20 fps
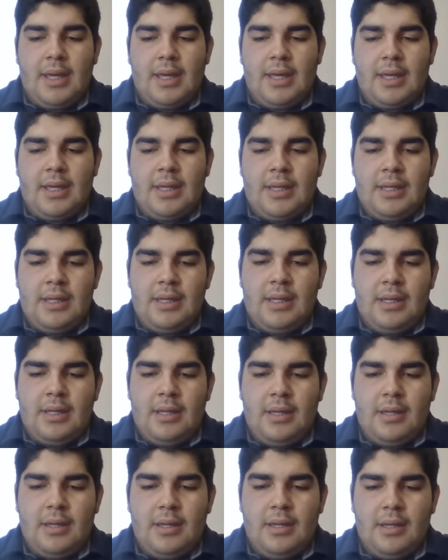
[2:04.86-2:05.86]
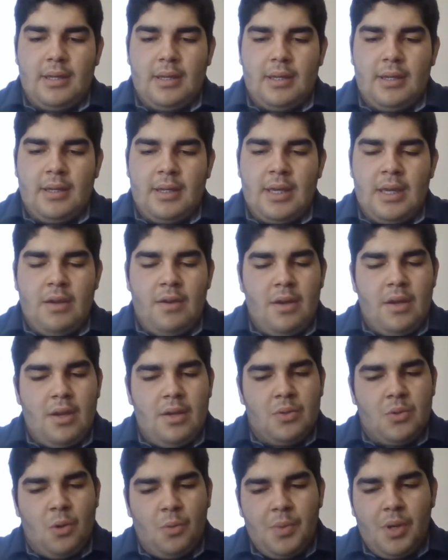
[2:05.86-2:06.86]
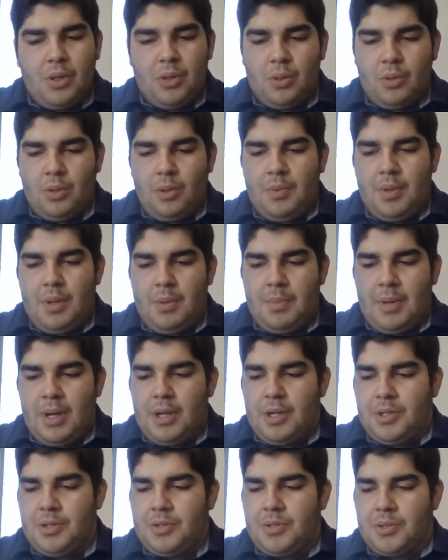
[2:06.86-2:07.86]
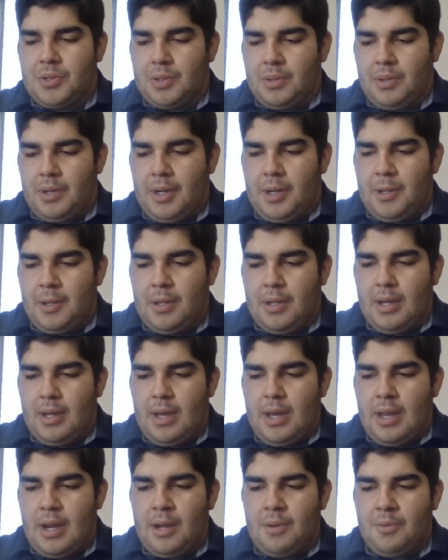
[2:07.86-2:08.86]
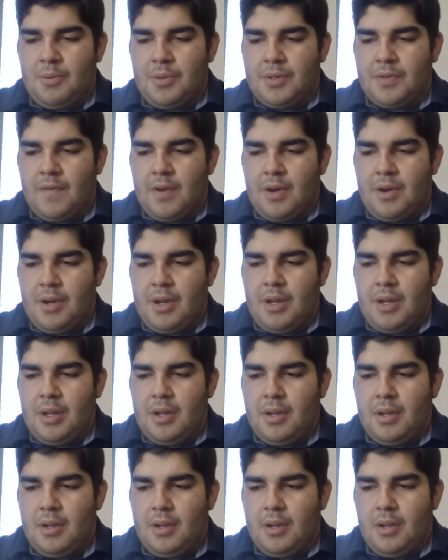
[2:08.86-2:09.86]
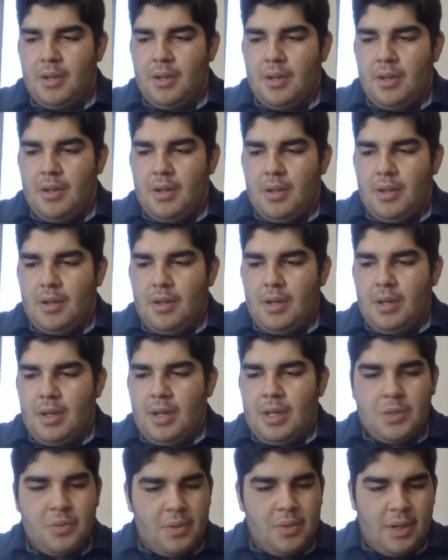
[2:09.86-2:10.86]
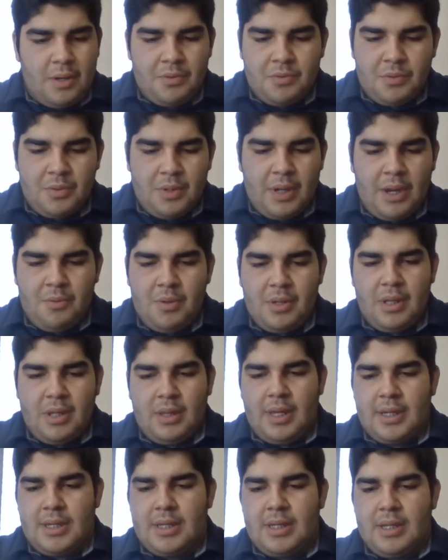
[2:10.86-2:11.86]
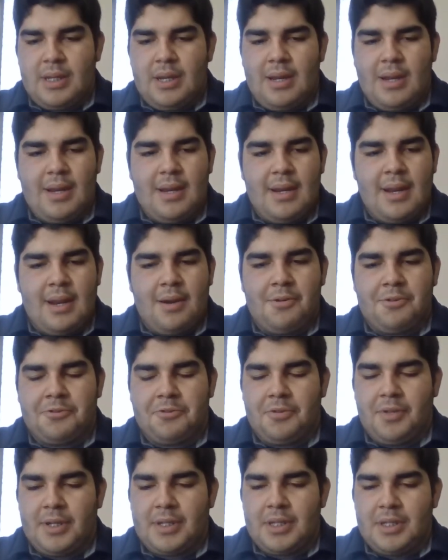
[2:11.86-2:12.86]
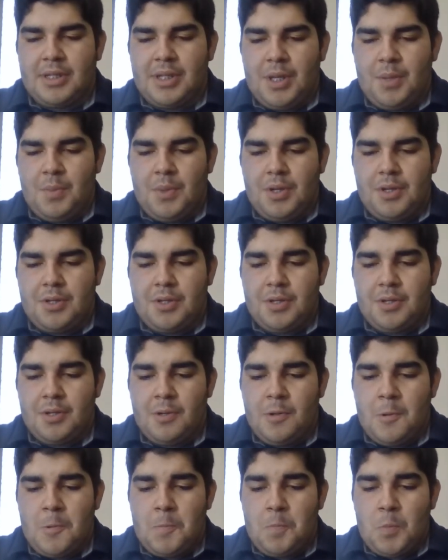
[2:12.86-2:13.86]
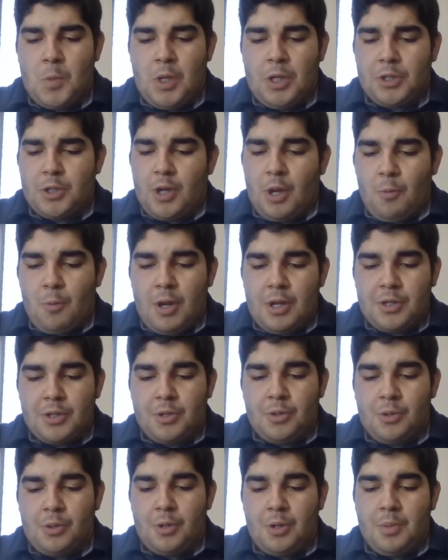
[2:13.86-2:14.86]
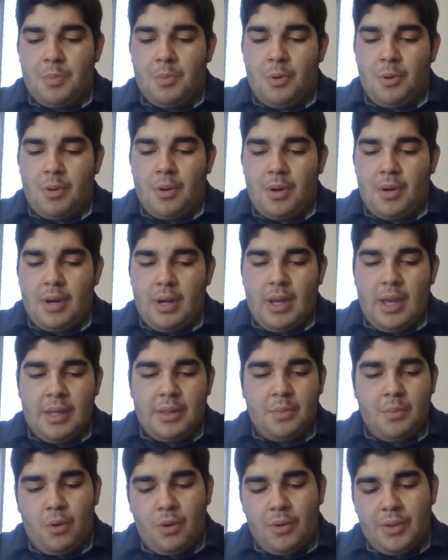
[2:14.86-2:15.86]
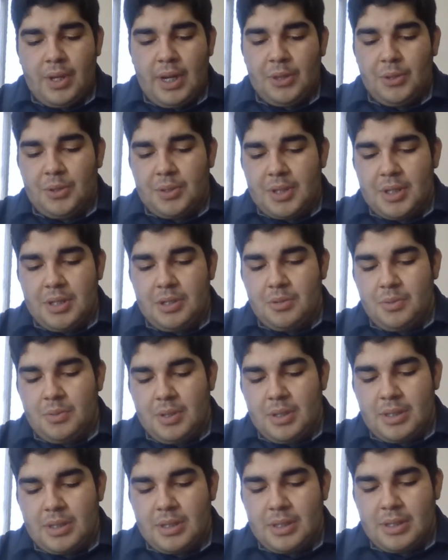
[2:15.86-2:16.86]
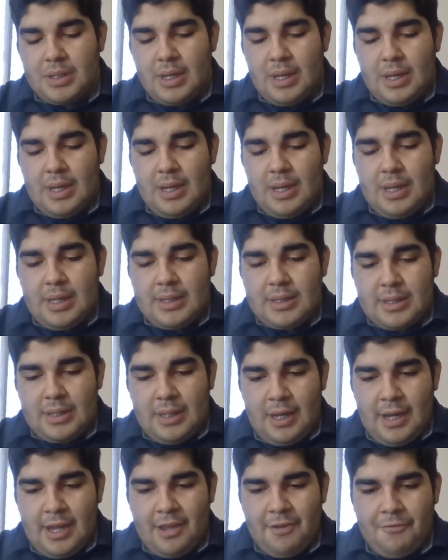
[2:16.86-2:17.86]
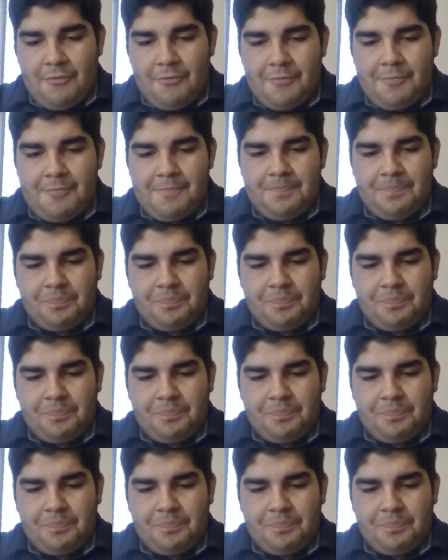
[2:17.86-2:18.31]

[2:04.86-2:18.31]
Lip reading: He told me a little bit about his story, and I was very into it. I really liked it, and I also liked his image. So I wanted to go learn more, and the more that I looked into his life,